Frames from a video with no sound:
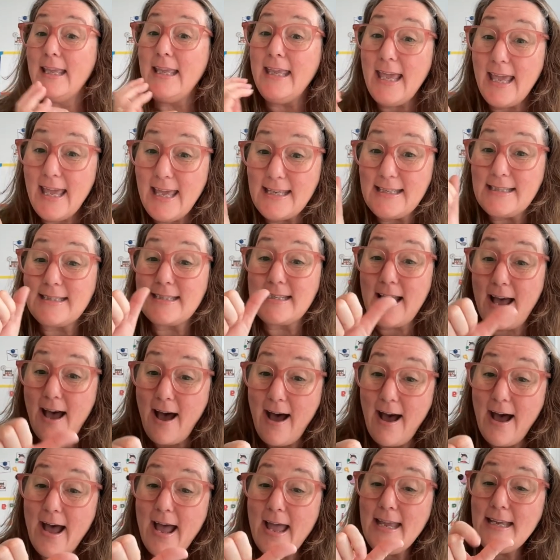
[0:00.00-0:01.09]
Yes,
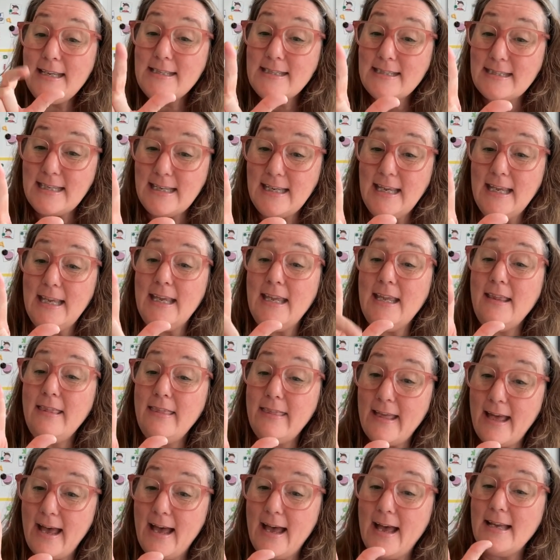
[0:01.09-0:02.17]
I see
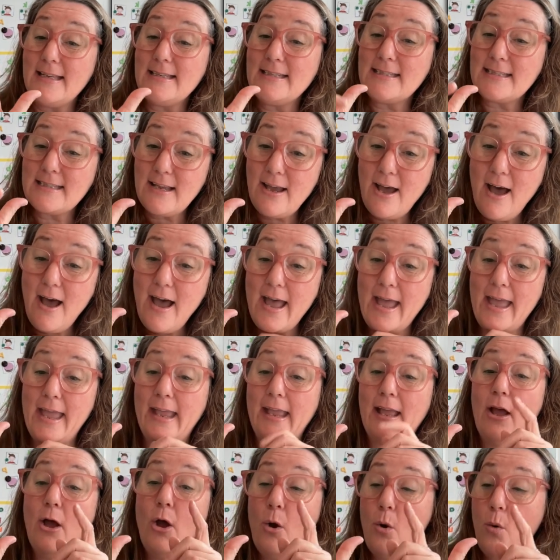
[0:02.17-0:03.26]
the
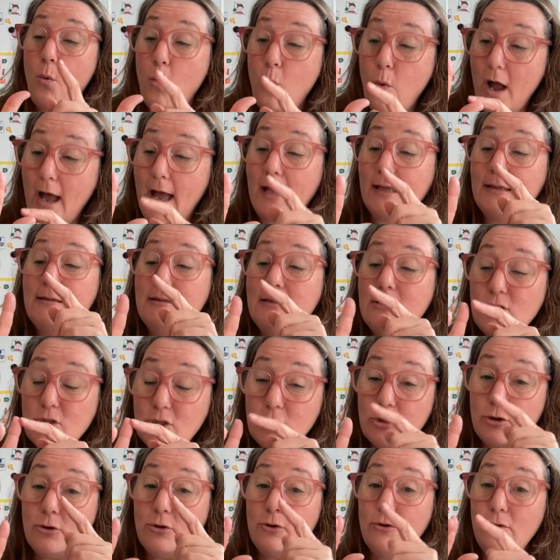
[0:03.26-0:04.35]
sky. 1,
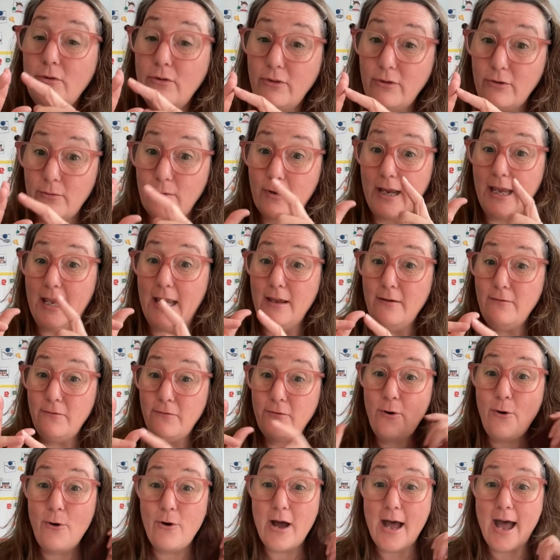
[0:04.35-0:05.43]
2, 3,
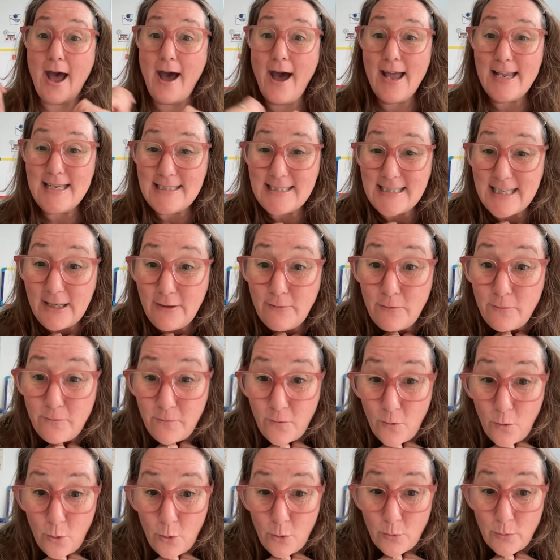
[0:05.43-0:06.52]
4. I said
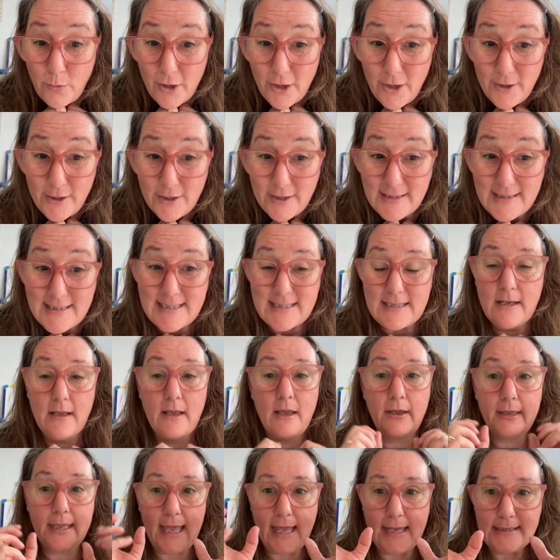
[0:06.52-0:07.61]
4 words.
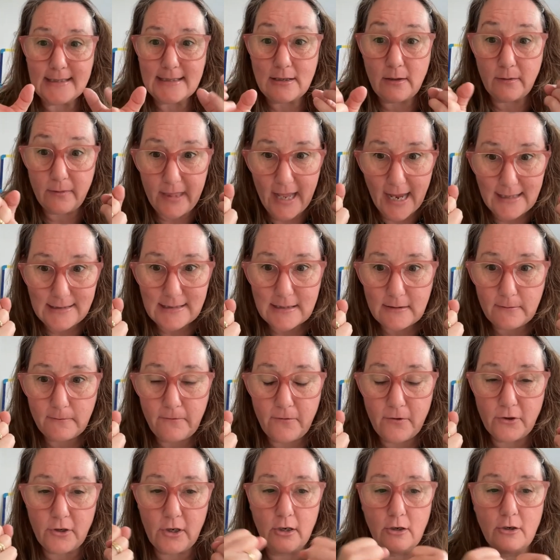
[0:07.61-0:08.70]
Okay, so that's a
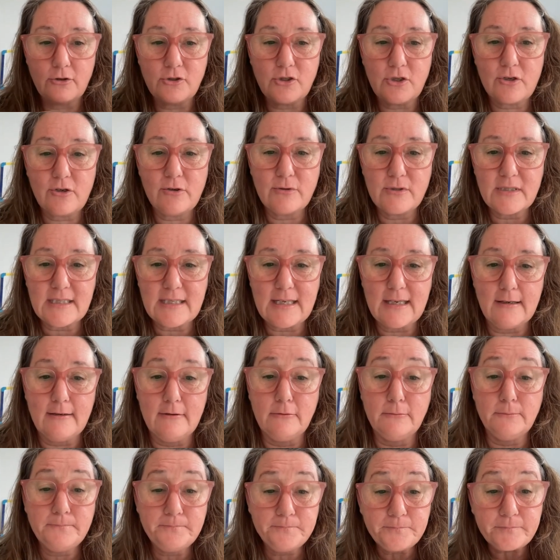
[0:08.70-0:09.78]
phonological skill.